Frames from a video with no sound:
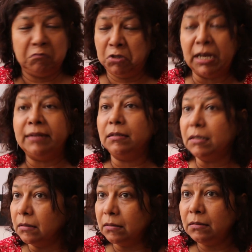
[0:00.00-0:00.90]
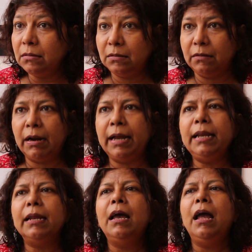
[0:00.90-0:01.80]
gentle,
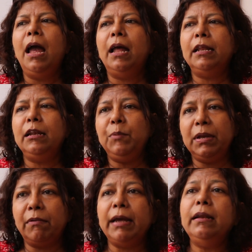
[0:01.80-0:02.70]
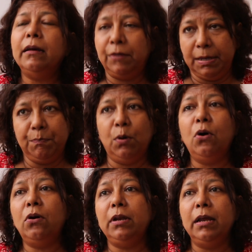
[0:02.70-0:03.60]
right? And then we write a
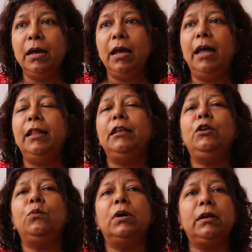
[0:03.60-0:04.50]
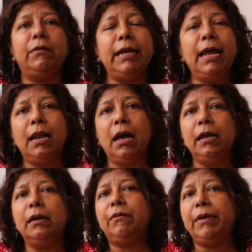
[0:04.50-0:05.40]
report, and then you agree and I
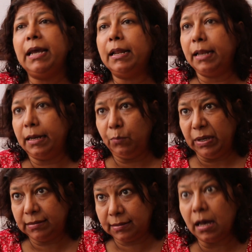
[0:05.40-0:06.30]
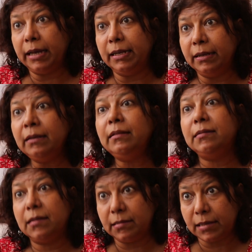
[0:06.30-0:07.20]
agree, and then we sign.
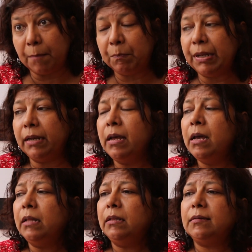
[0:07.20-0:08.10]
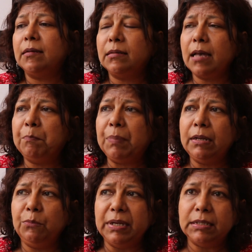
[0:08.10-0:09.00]
This has happened. This has
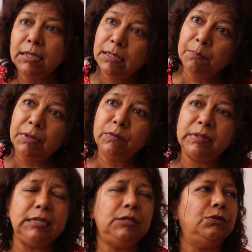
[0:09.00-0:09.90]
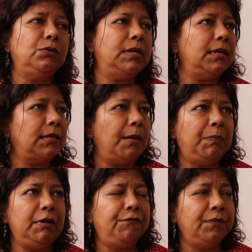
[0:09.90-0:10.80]
happened with TWC too. It has
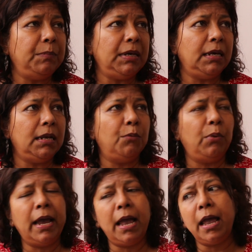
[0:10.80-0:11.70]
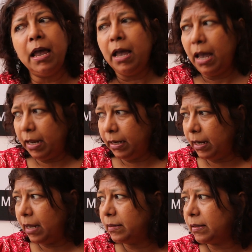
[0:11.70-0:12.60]
happened for me in Aware, and
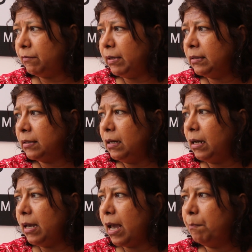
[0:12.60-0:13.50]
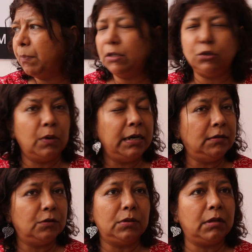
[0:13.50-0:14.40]
it has recently happened
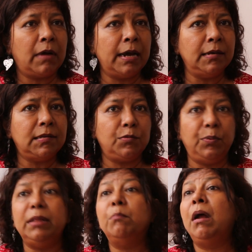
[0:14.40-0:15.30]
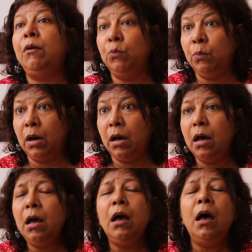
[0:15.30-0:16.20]
twice or thrice with Maruah.
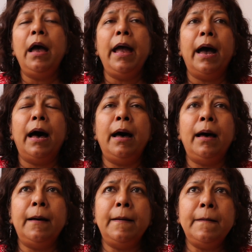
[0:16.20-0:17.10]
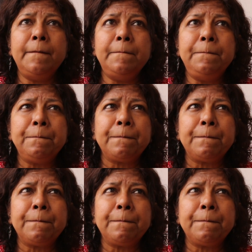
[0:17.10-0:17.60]
I